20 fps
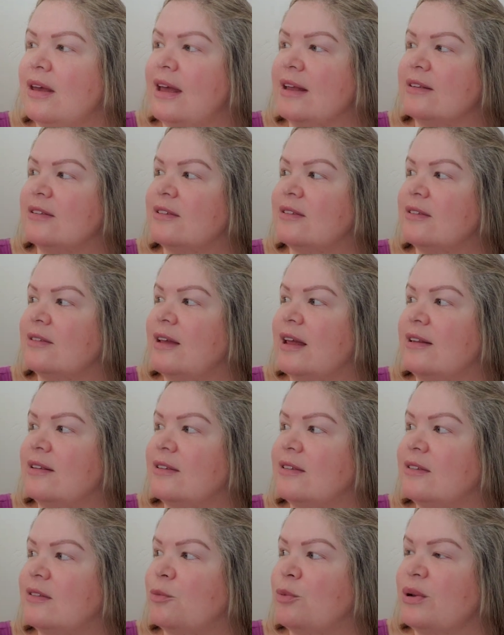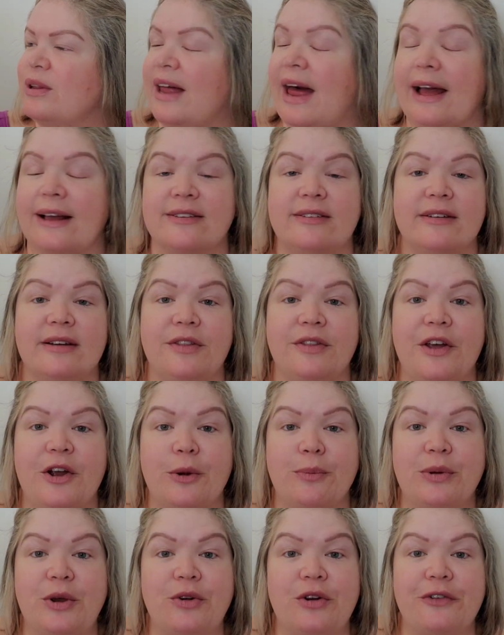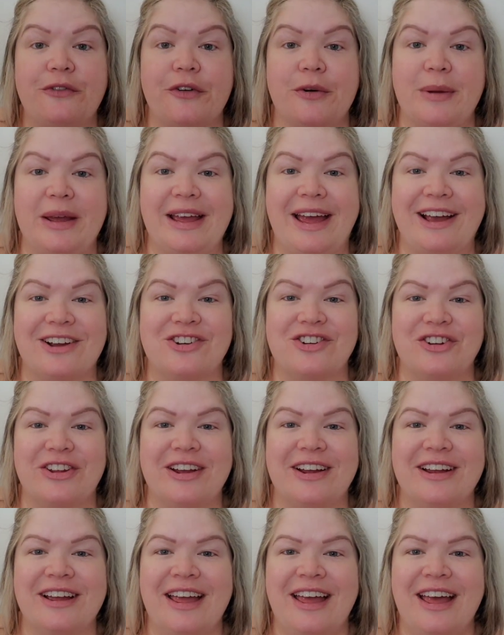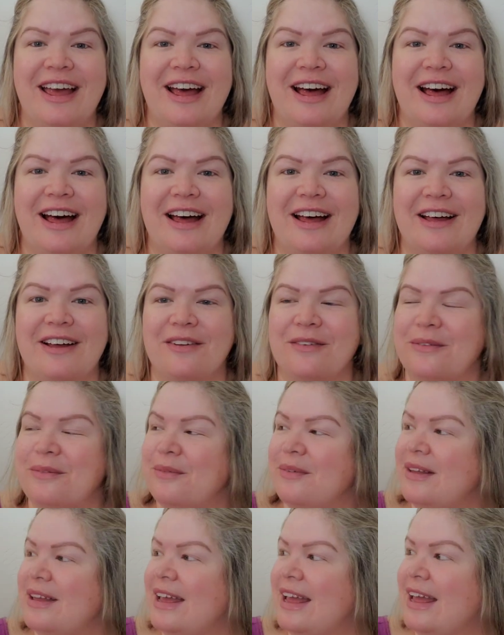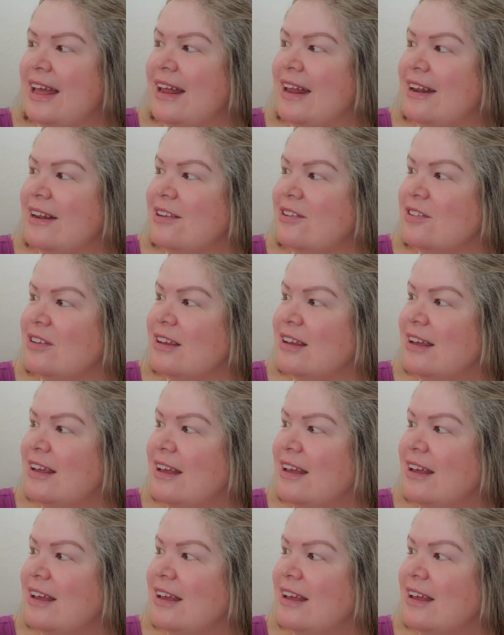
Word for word: it's, it's relaxing and therapeutic for me actually. Um, uh, and